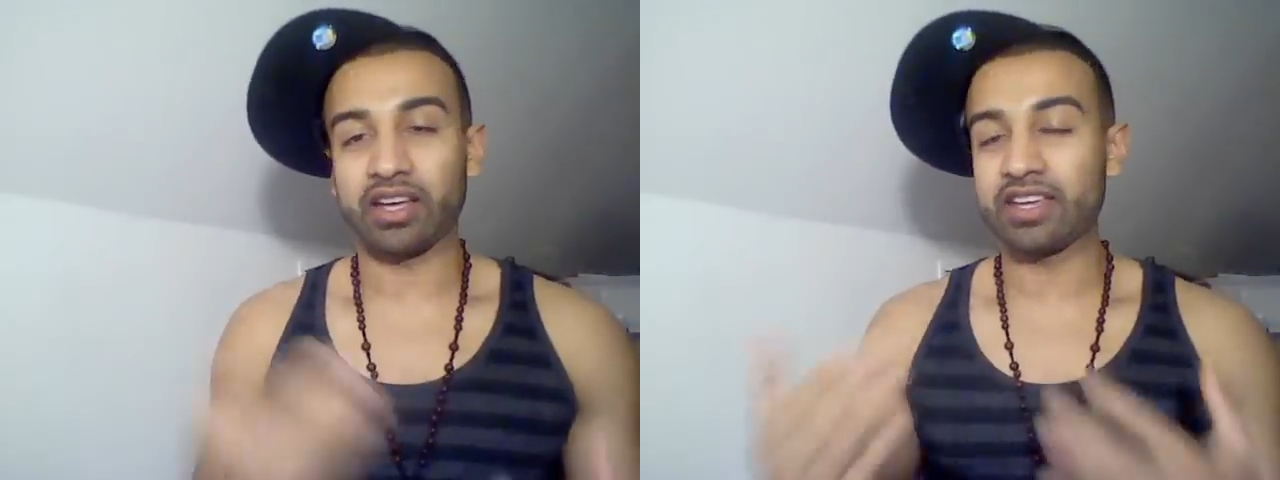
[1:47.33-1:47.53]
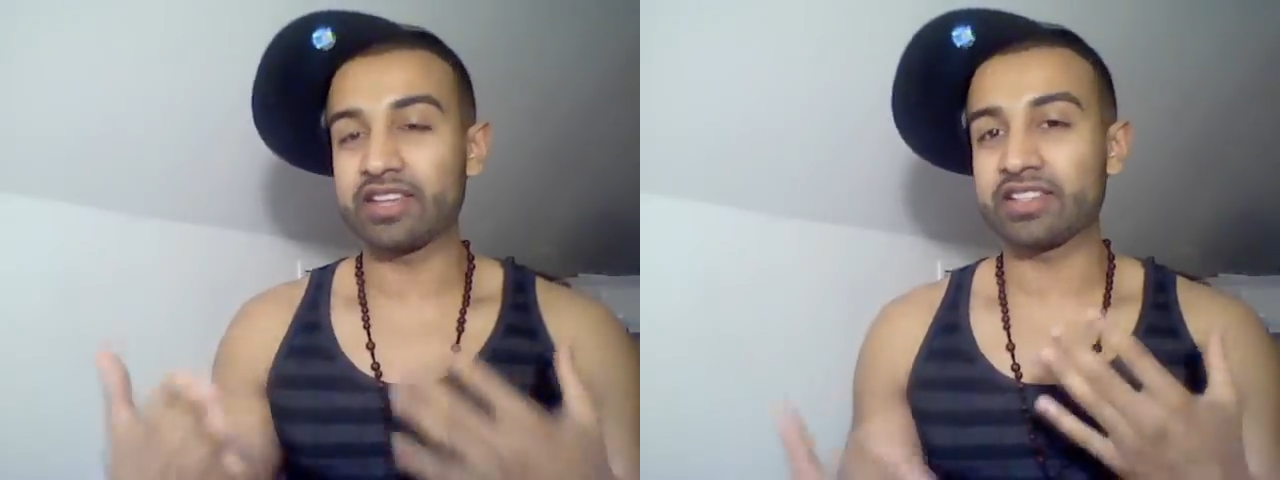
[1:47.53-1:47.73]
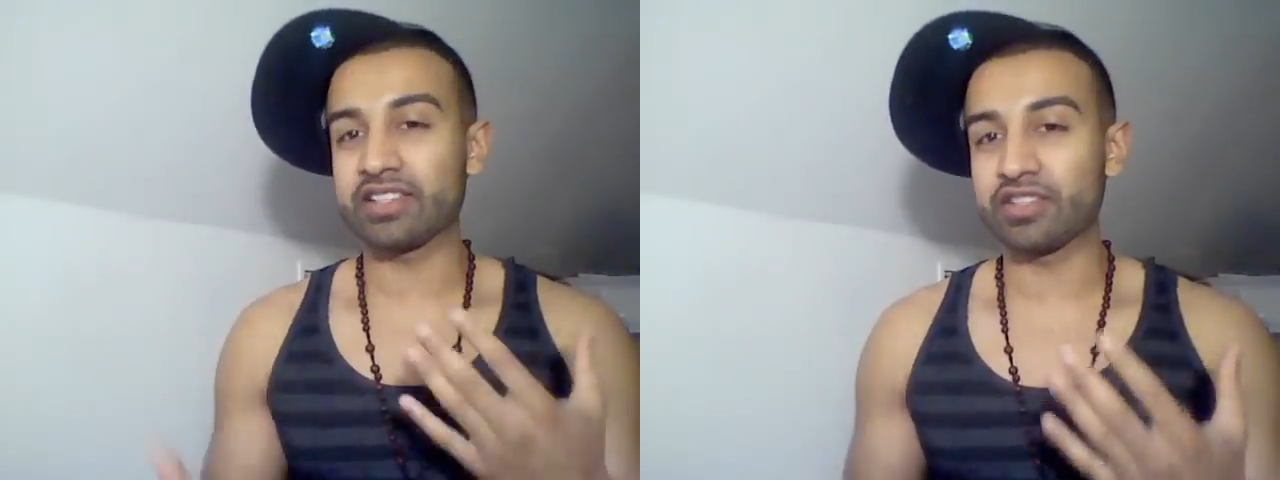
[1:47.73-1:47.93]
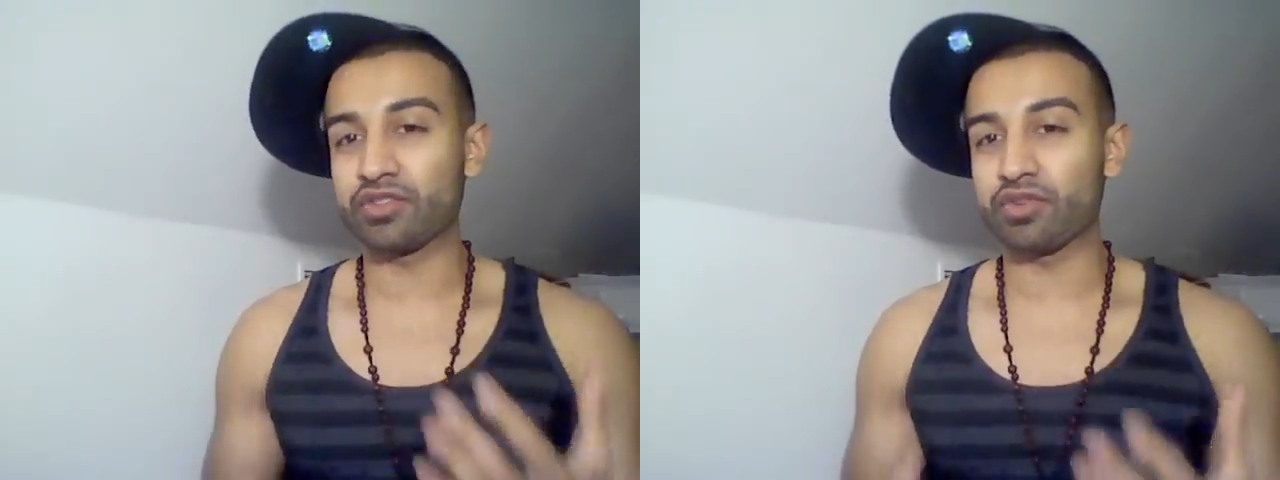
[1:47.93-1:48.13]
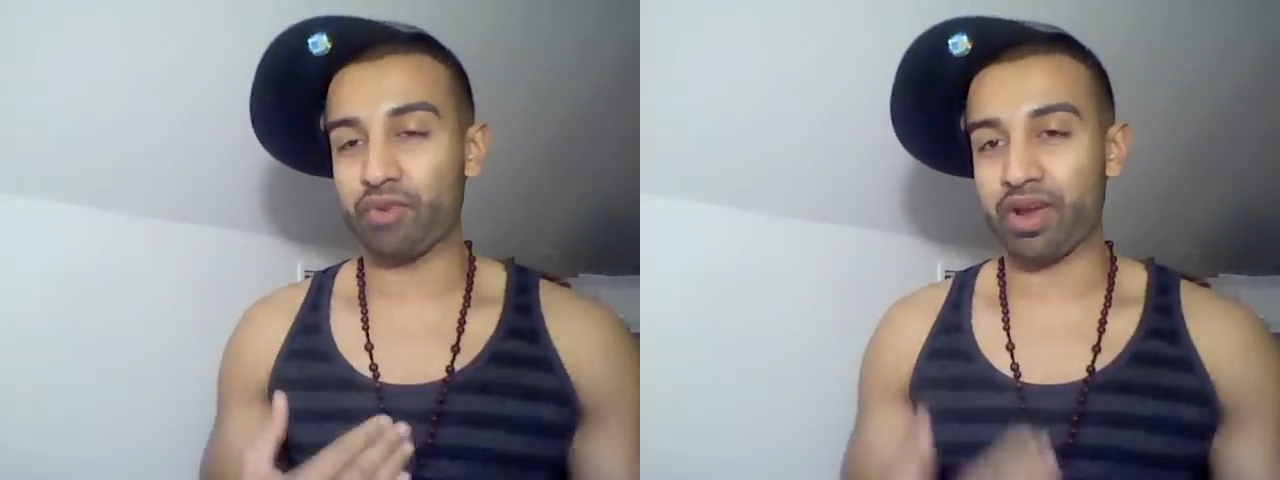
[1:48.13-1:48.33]
he
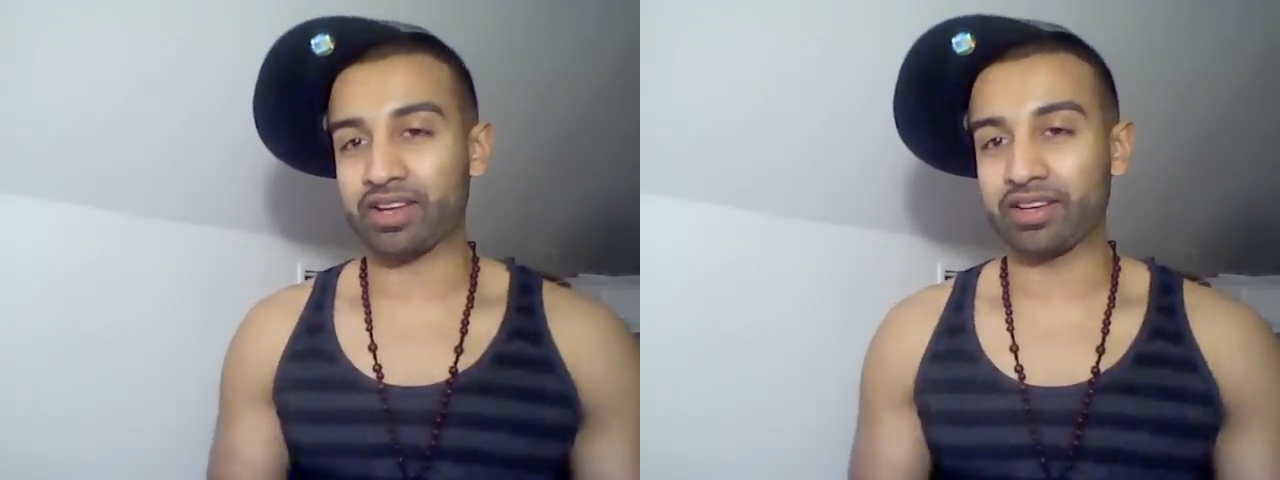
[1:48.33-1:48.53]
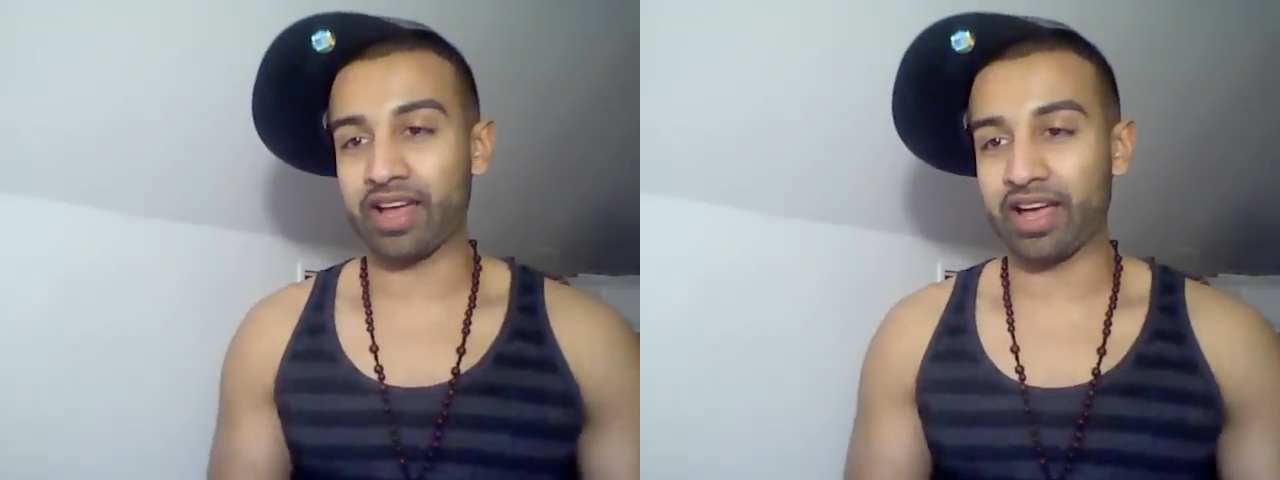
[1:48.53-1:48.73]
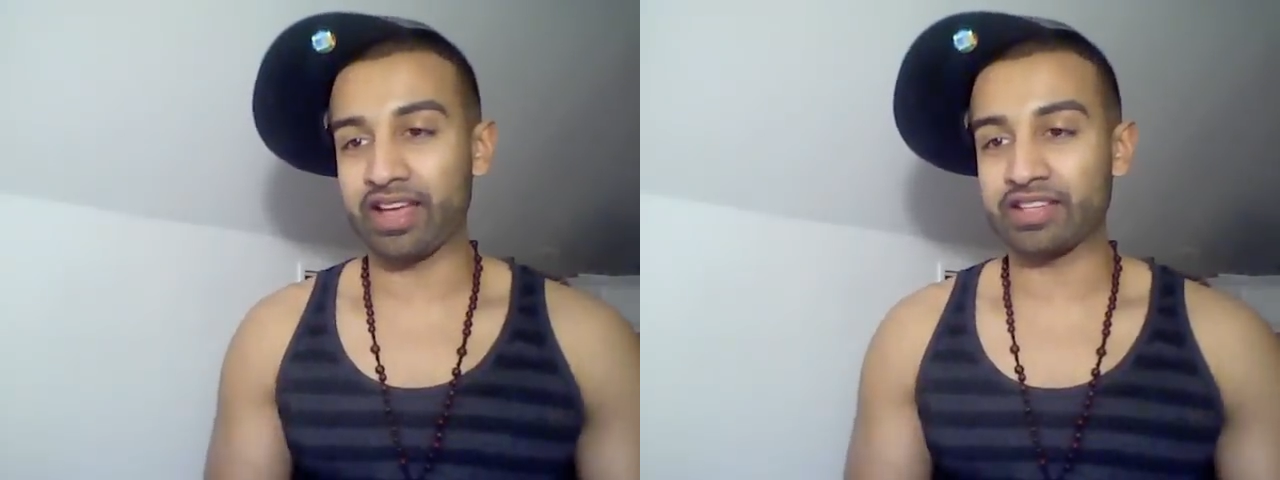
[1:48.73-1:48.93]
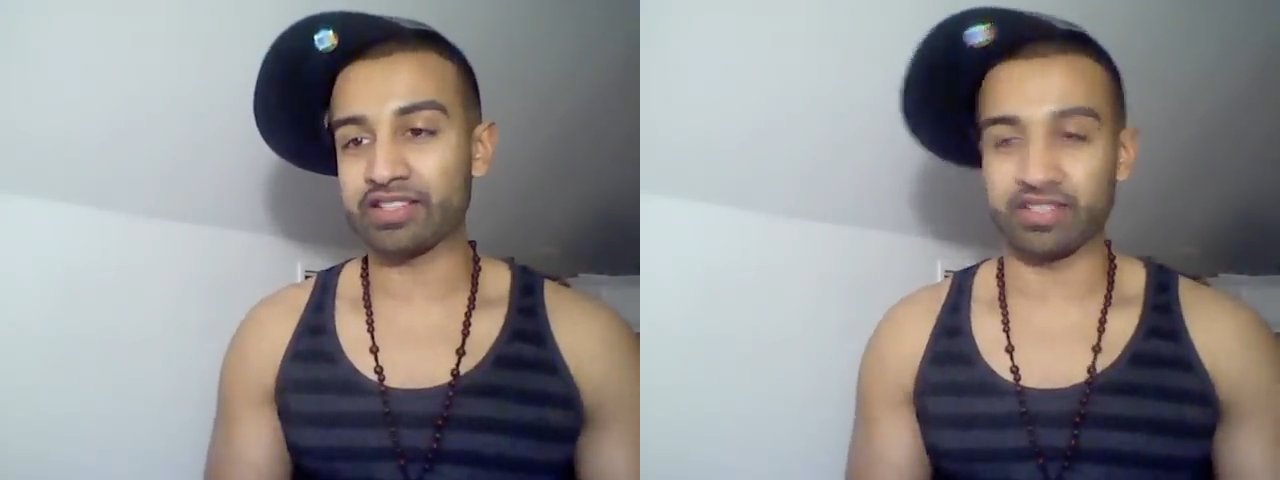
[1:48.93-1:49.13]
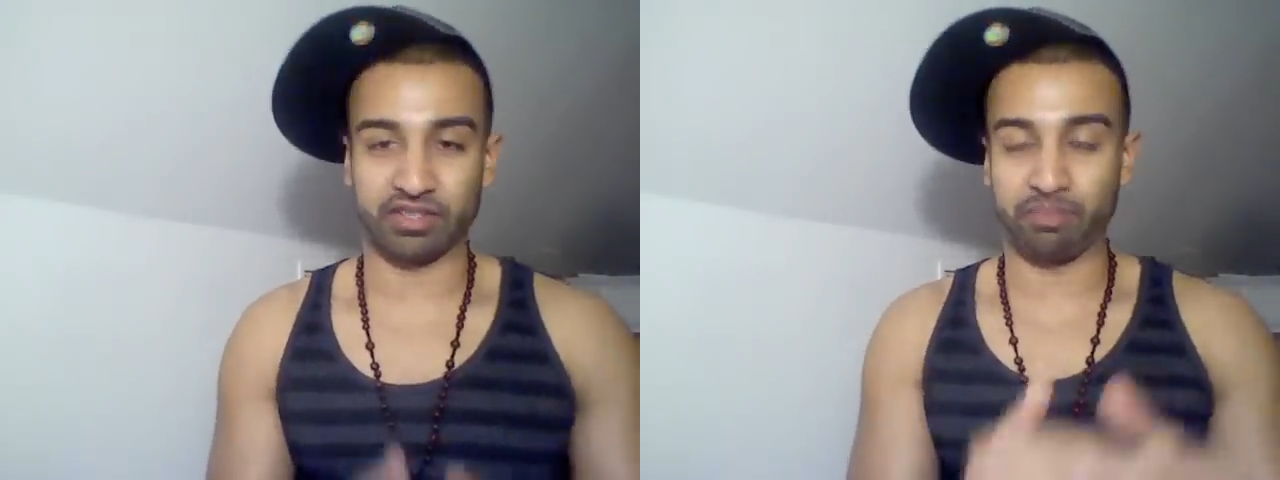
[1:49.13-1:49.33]
didn't
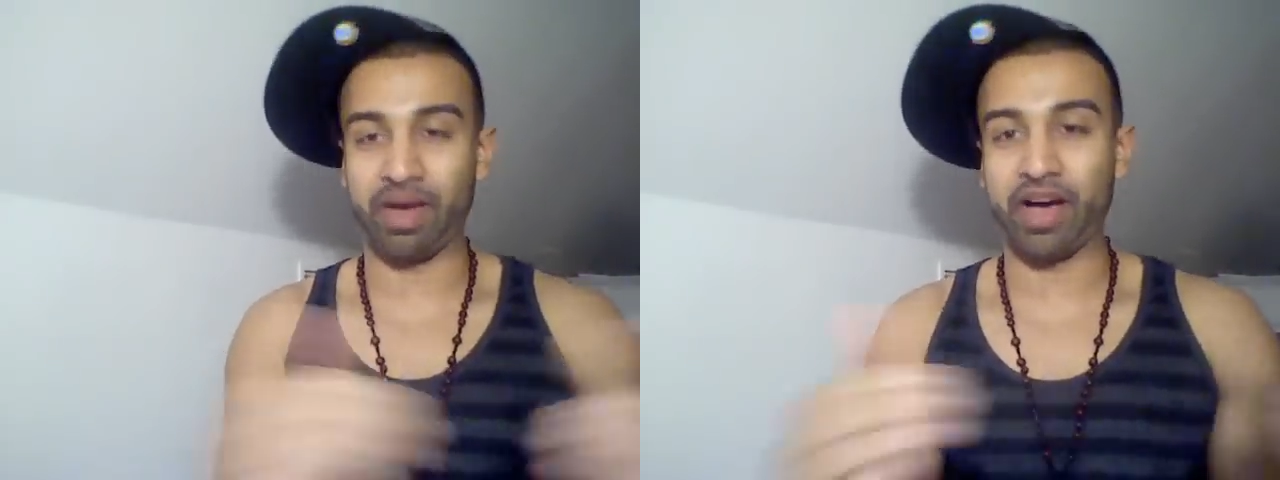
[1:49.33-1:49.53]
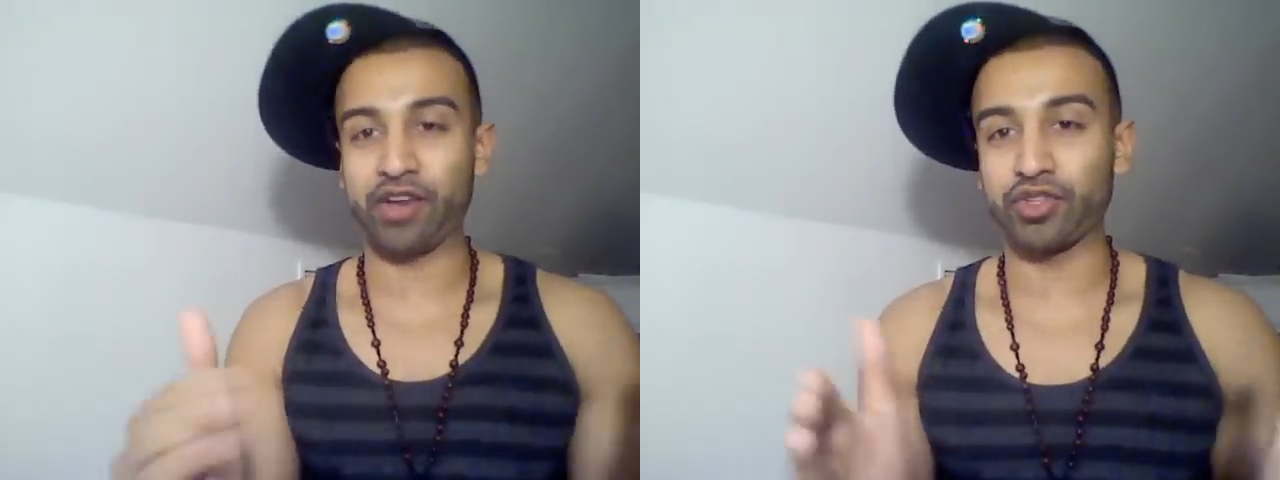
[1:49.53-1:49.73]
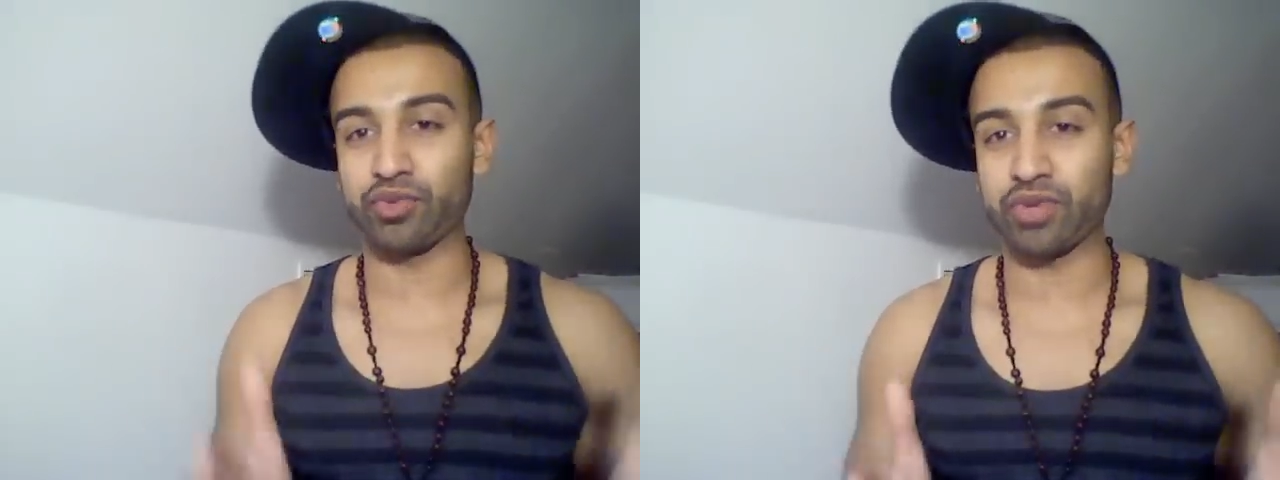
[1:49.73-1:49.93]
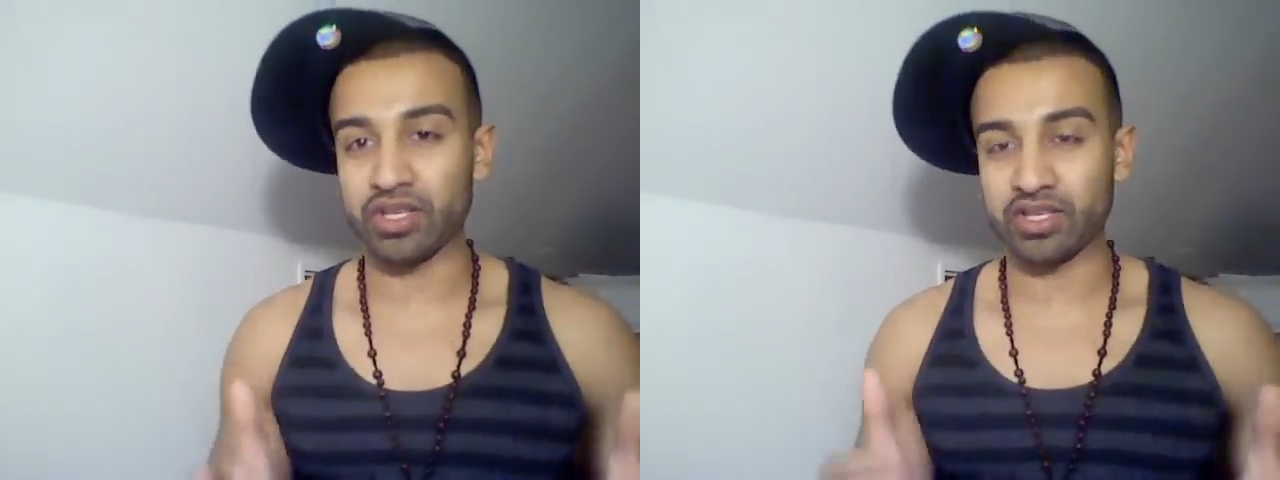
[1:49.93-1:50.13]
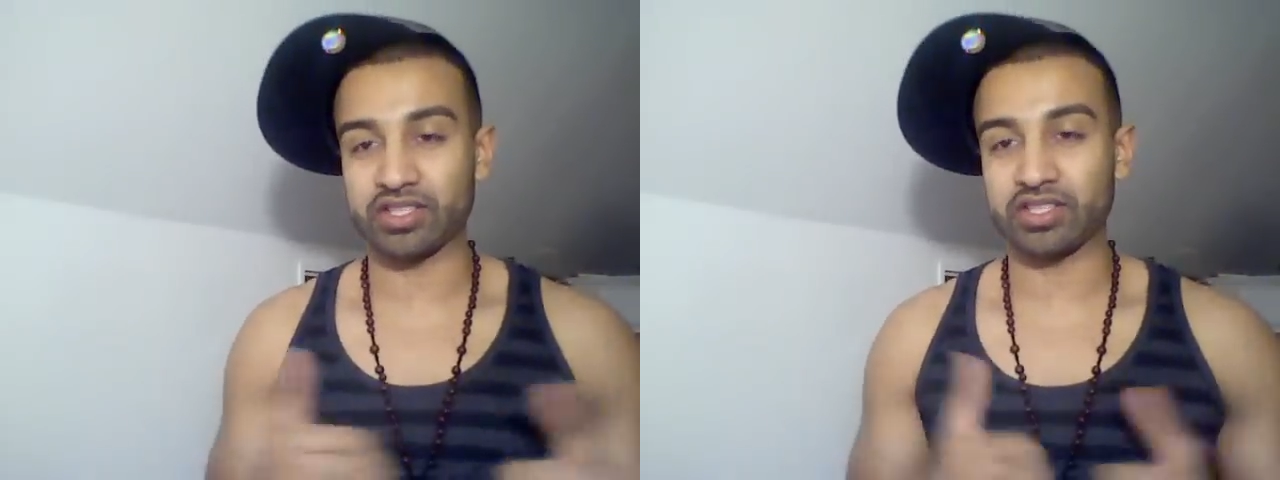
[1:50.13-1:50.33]
recognize the
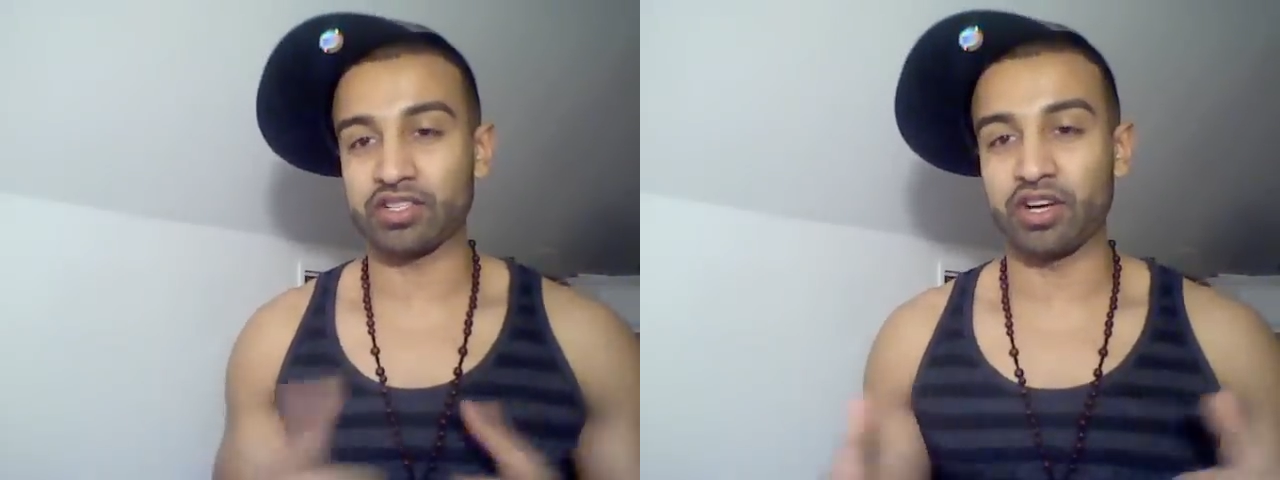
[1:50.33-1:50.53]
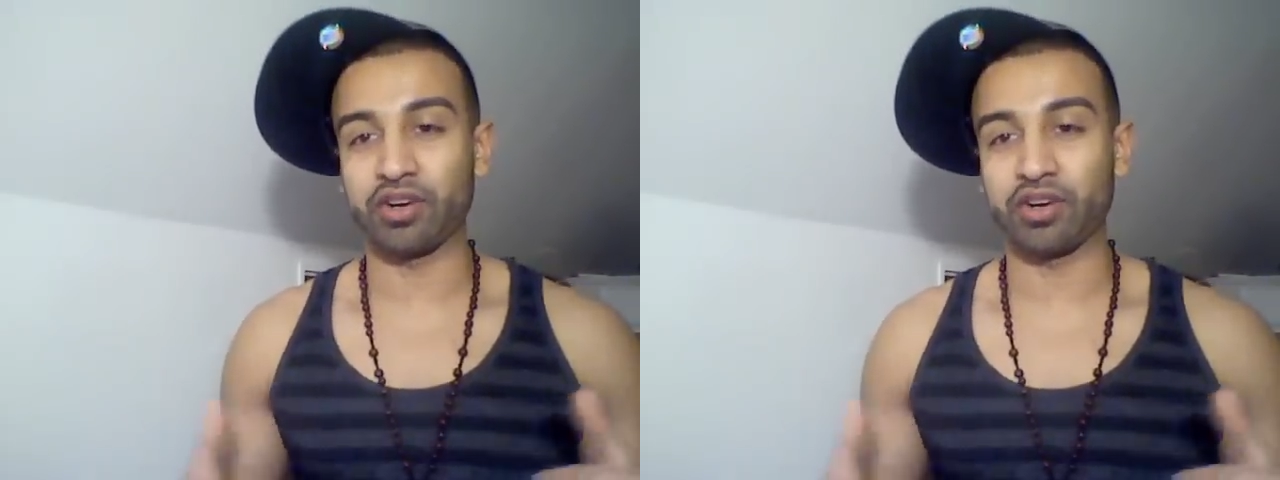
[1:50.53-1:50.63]
boundaries,